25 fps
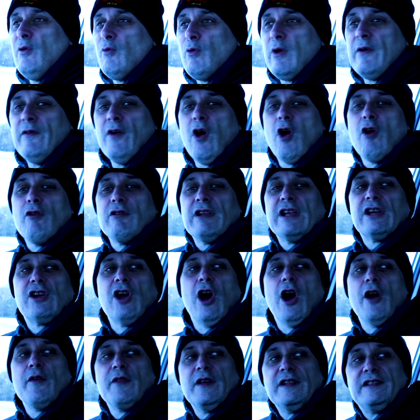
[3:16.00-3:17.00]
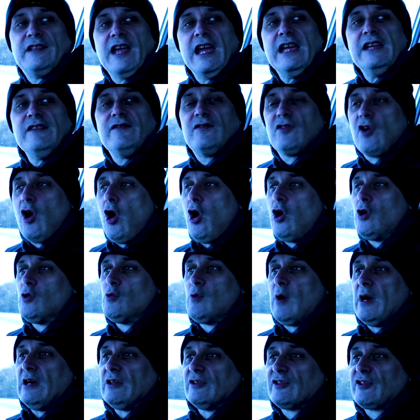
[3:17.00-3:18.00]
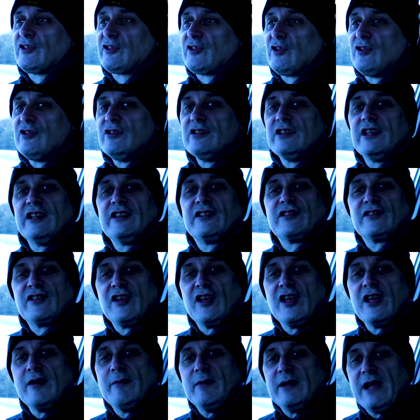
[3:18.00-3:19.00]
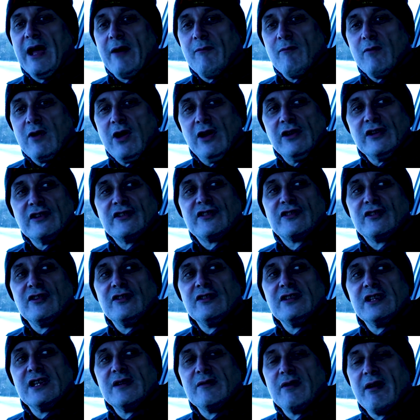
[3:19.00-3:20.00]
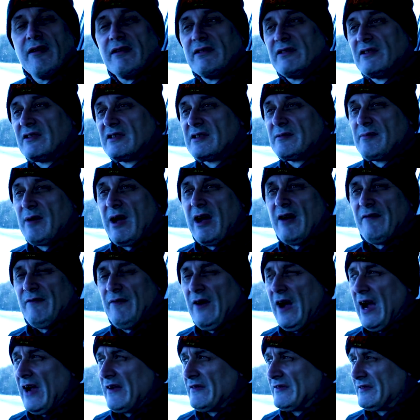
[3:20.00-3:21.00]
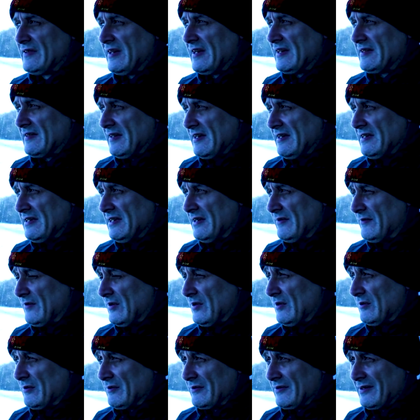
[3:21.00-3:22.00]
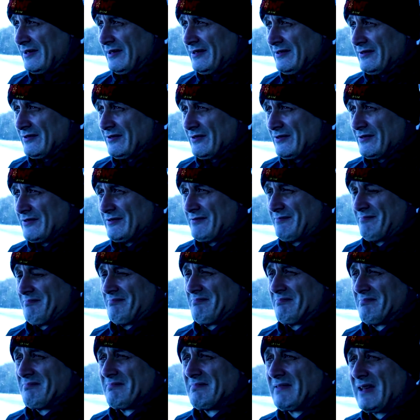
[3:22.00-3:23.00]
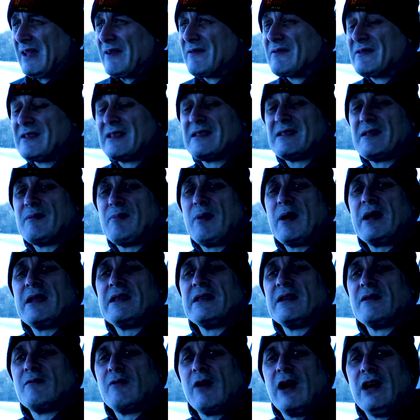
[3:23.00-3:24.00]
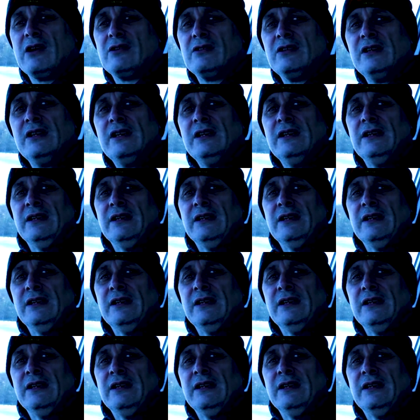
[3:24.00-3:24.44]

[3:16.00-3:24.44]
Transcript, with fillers: We've already got the Dave Coldwell Sunday sermon, haven't we, on a Sunday where he does about five, six interviews and just gives his opinion. Well,